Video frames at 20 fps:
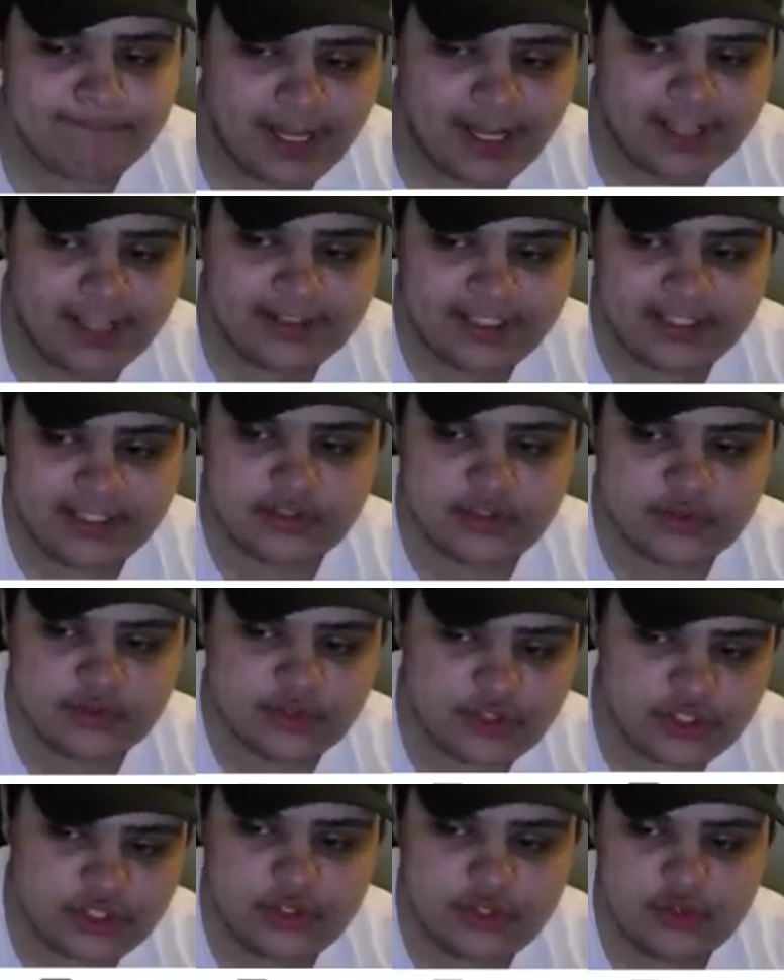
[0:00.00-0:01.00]
I think this
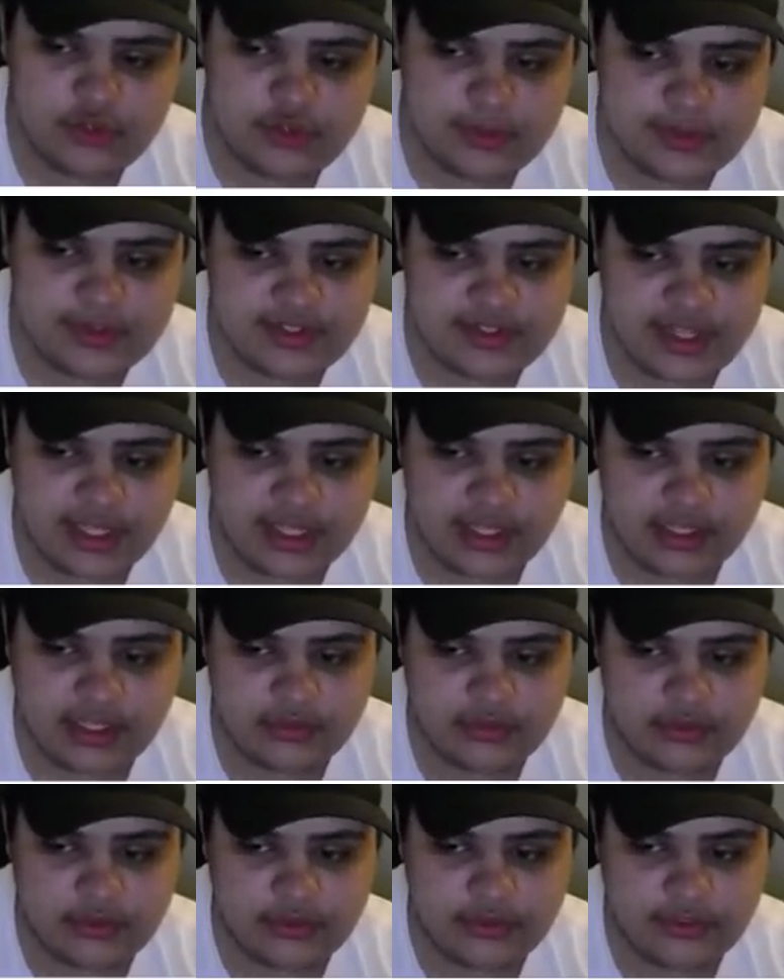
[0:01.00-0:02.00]
is a huge mistake
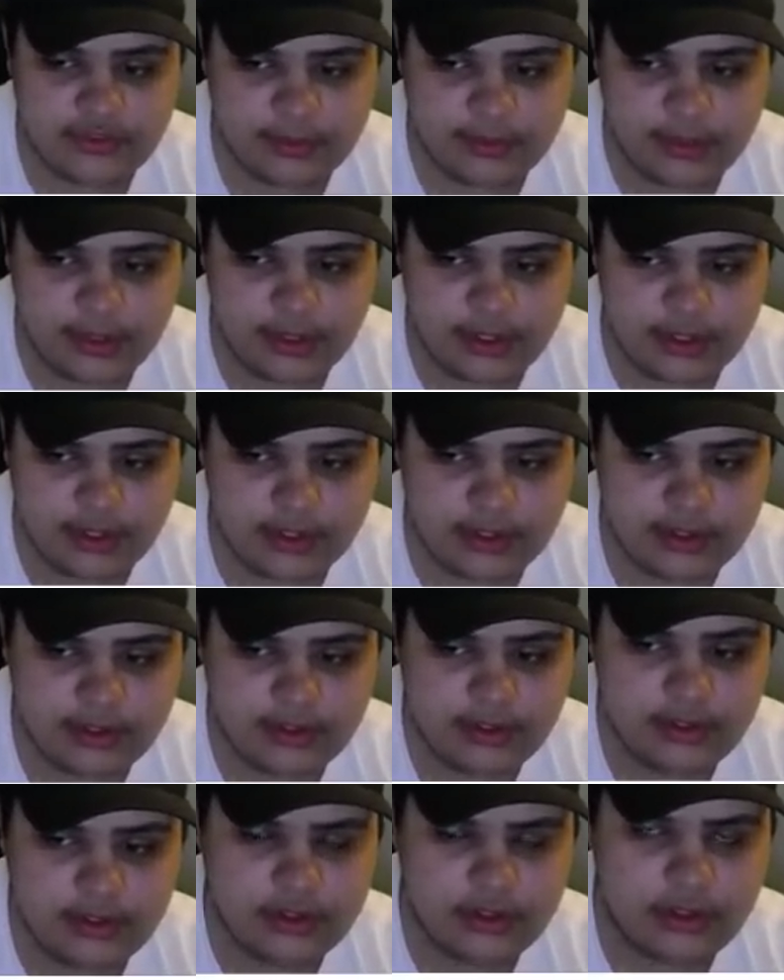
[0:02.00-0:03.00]
on Tulsi's part
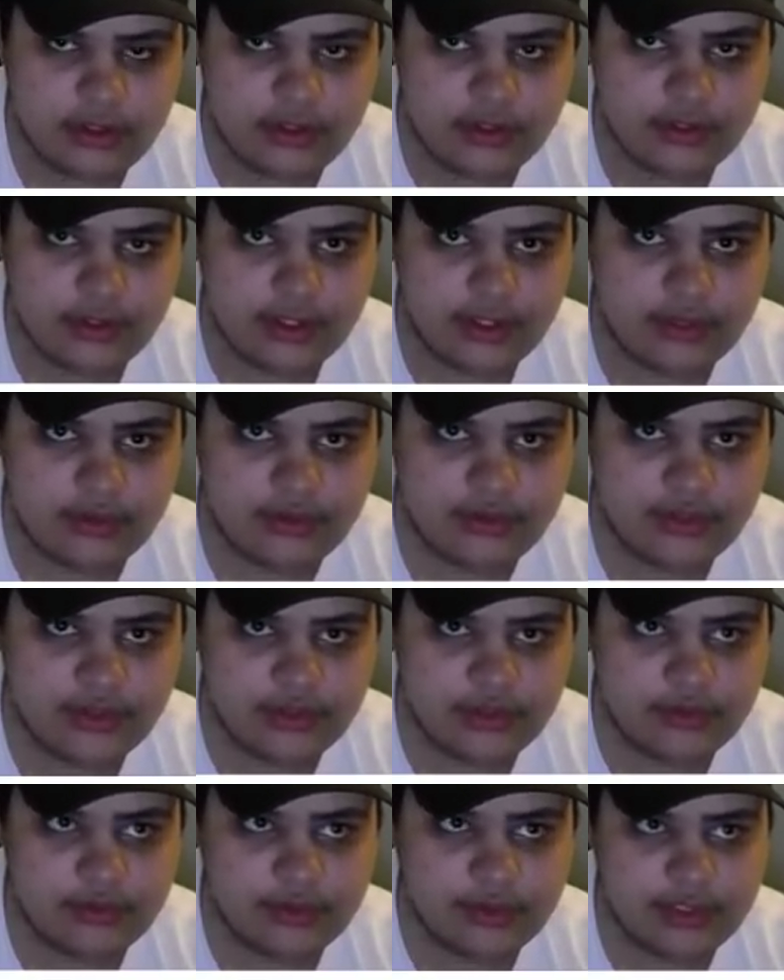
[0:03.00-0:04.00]
although I don't
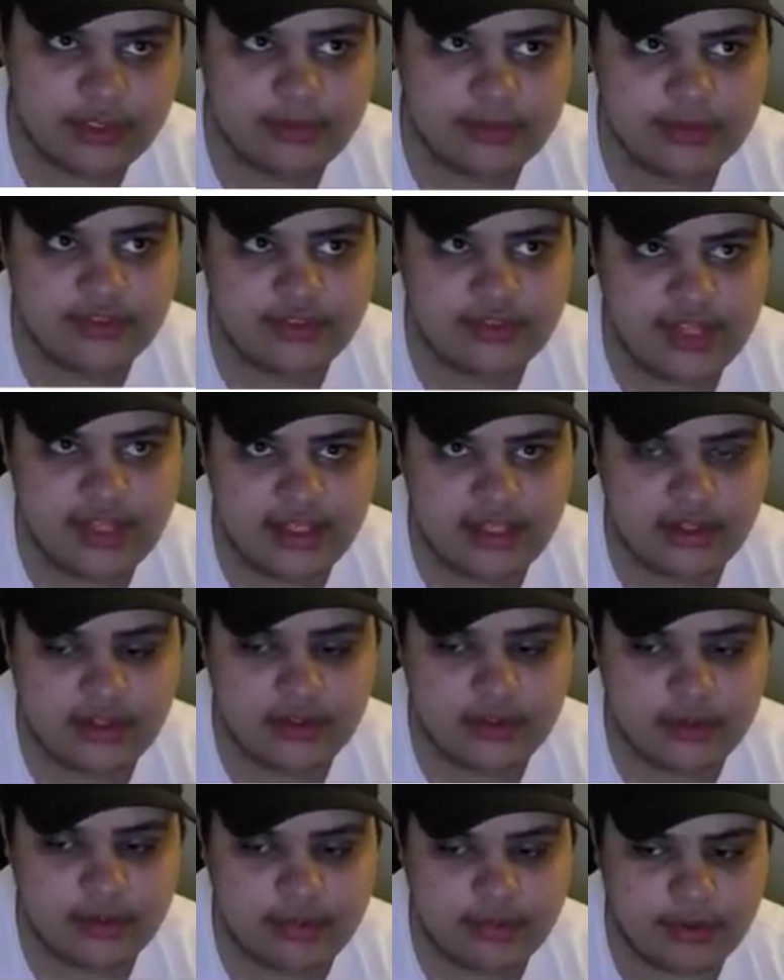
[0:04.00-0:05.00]
think it was really a mistake
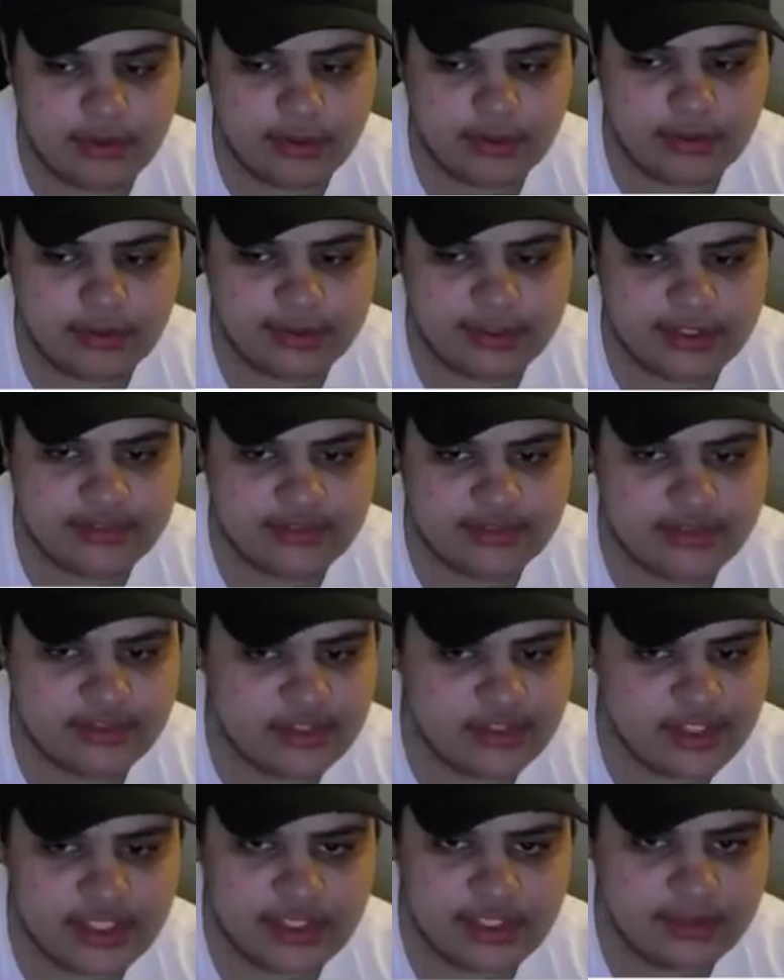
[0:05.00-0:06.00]
on her part because
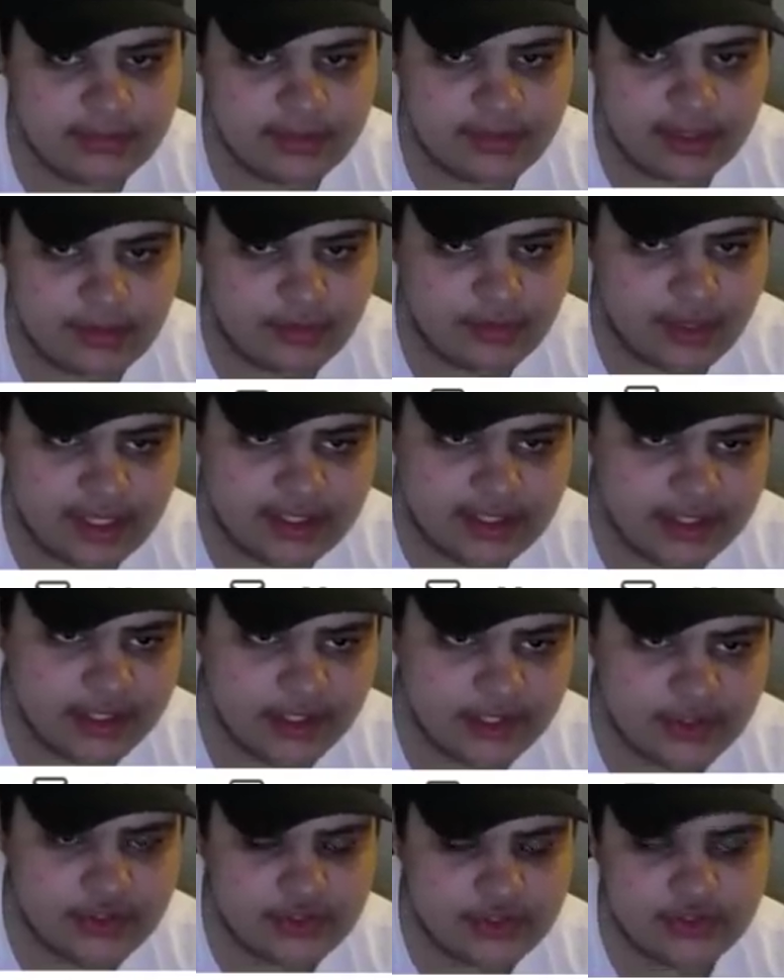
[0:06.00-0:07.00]
she right
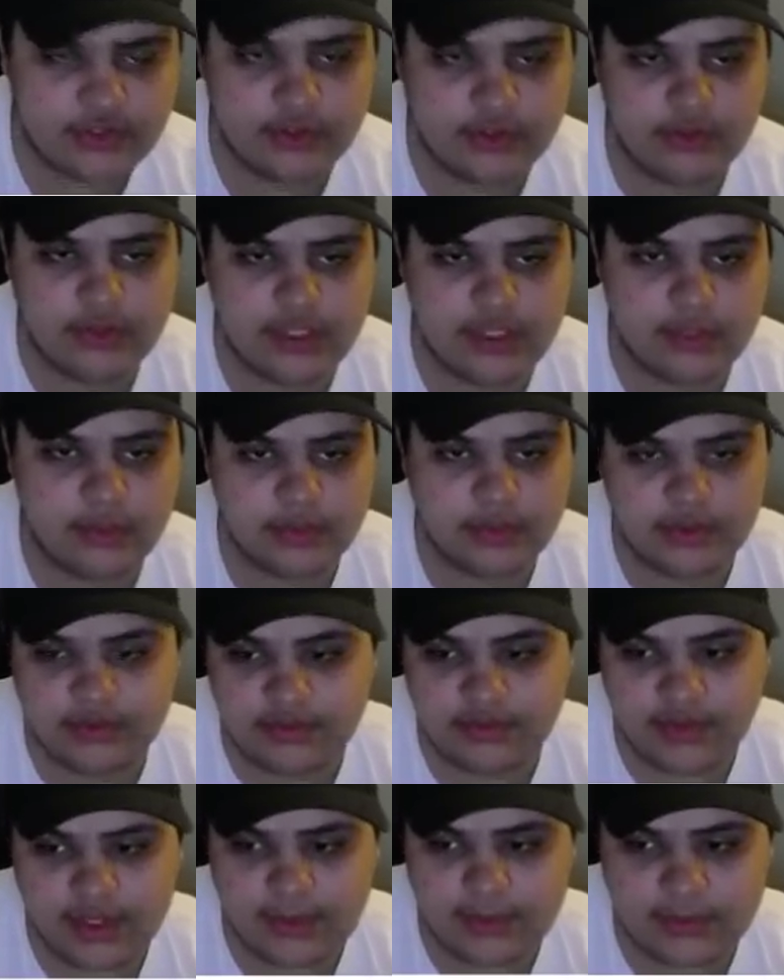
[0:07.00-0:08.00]
there just agreed with the
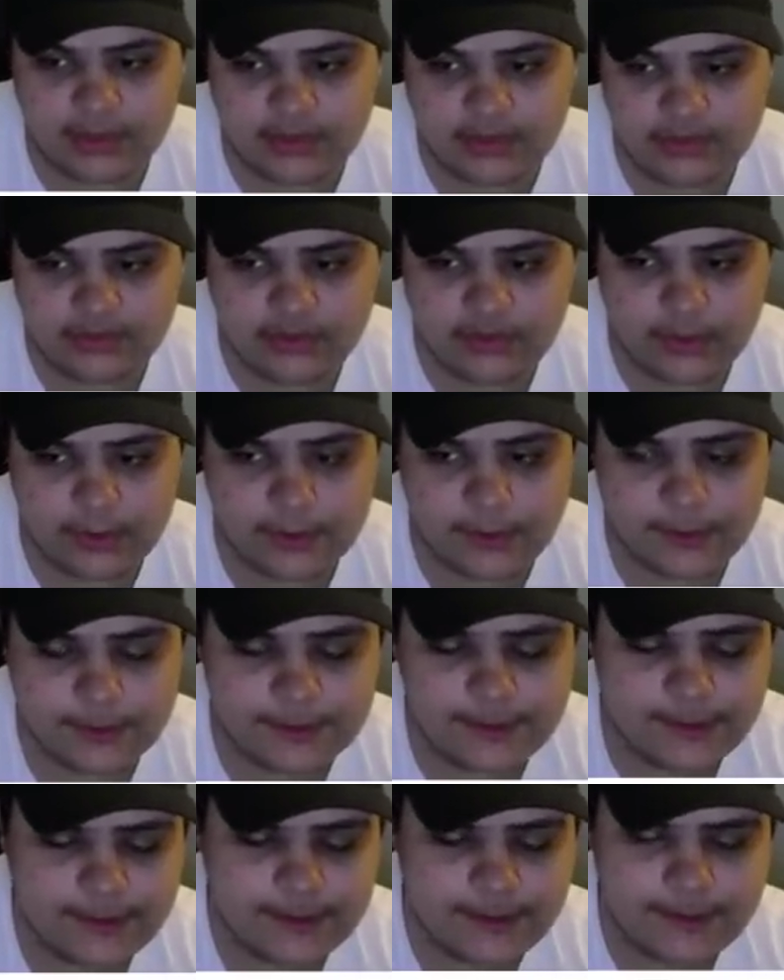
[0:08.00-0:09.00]
framing. So
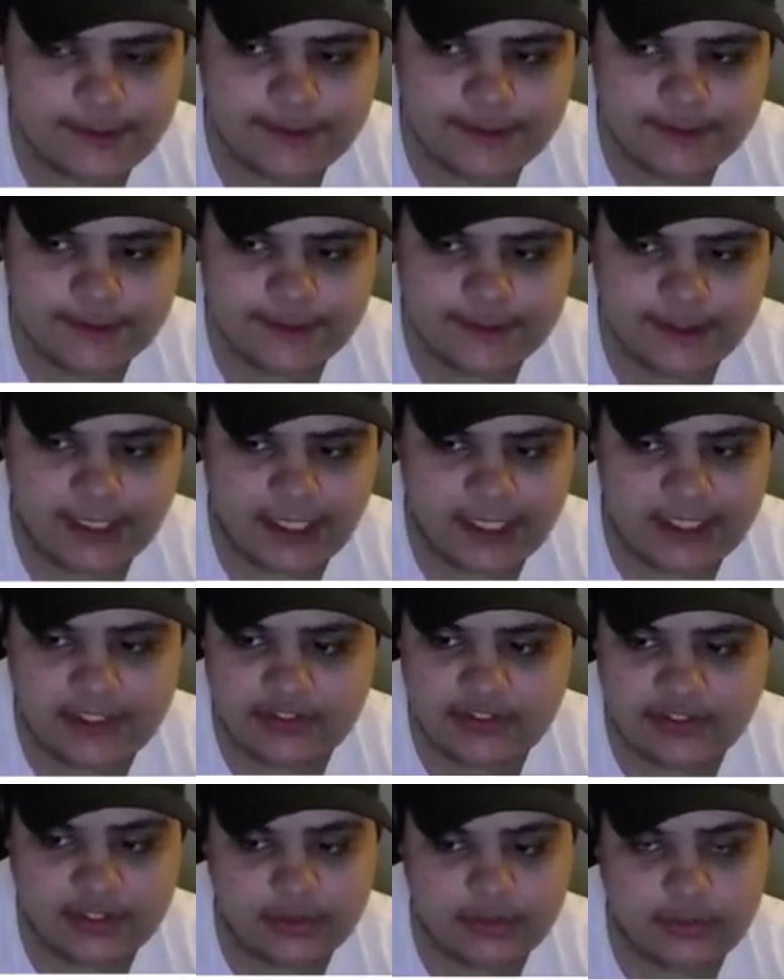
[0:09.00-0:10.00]
I
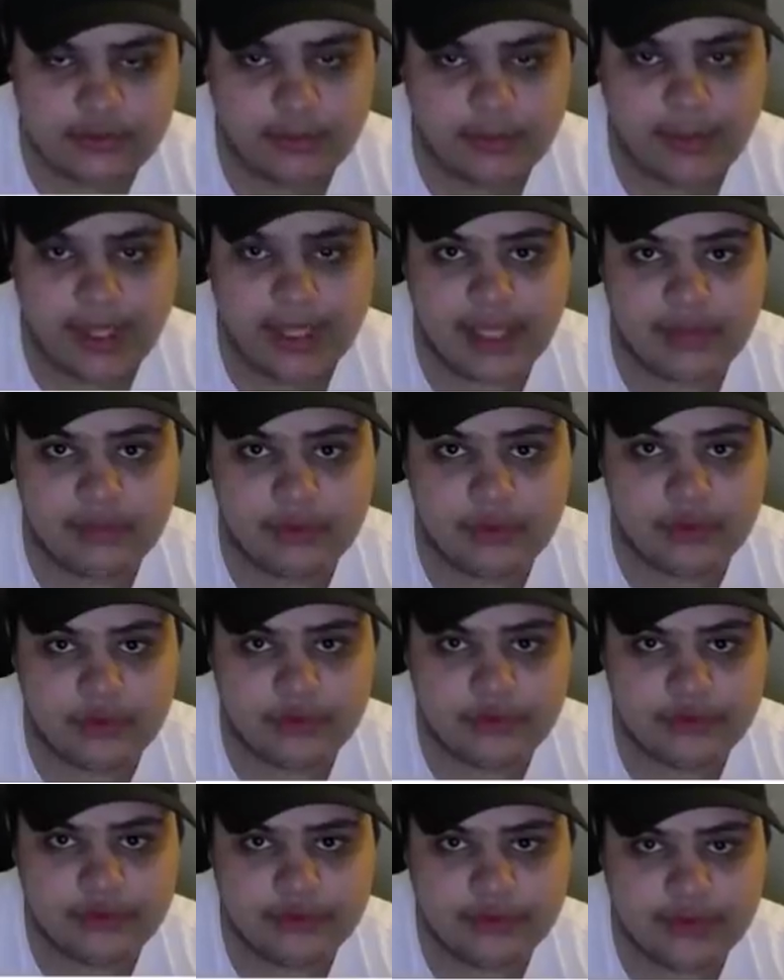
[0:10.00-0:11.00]
just think it was a bad
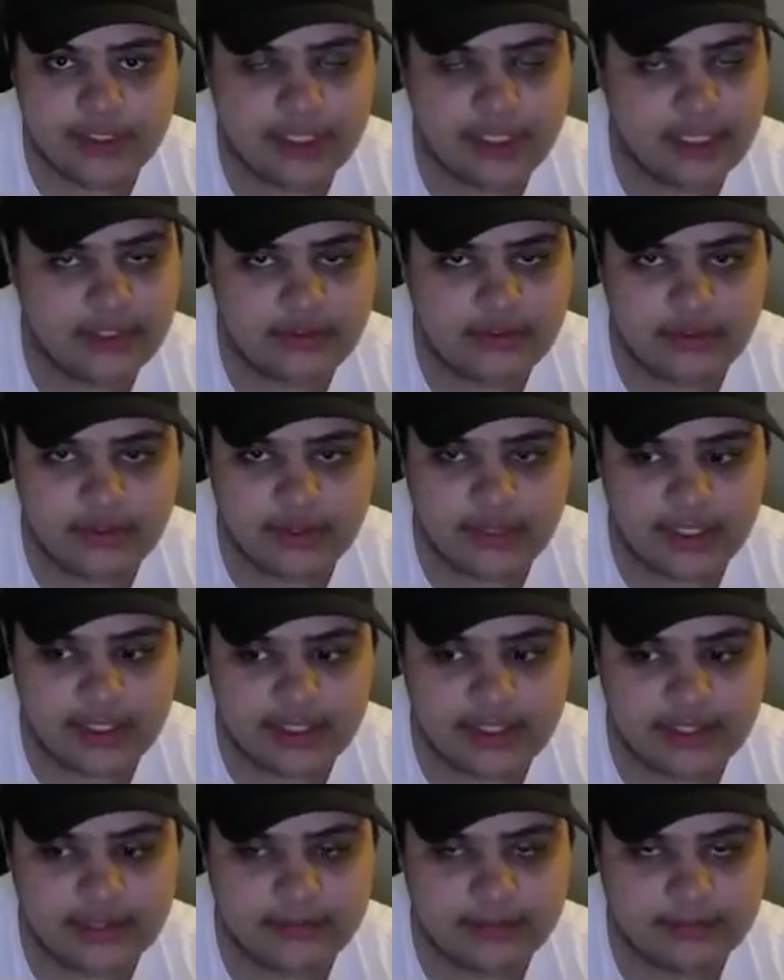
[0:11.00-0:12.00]
move, and I don't
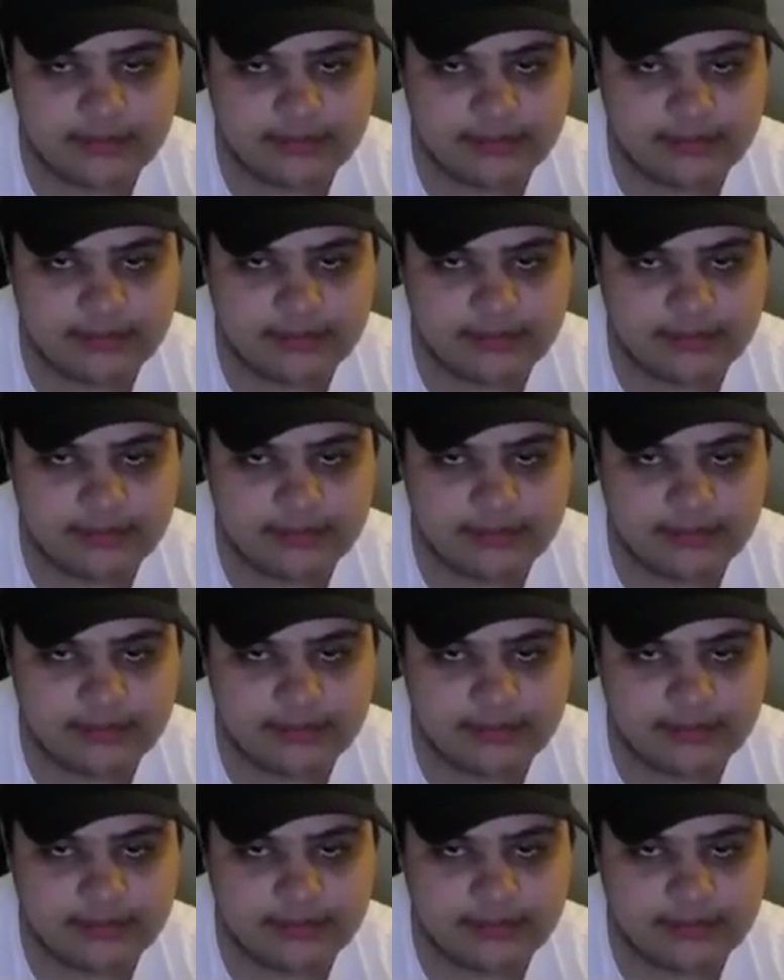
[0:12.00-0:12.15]
like it.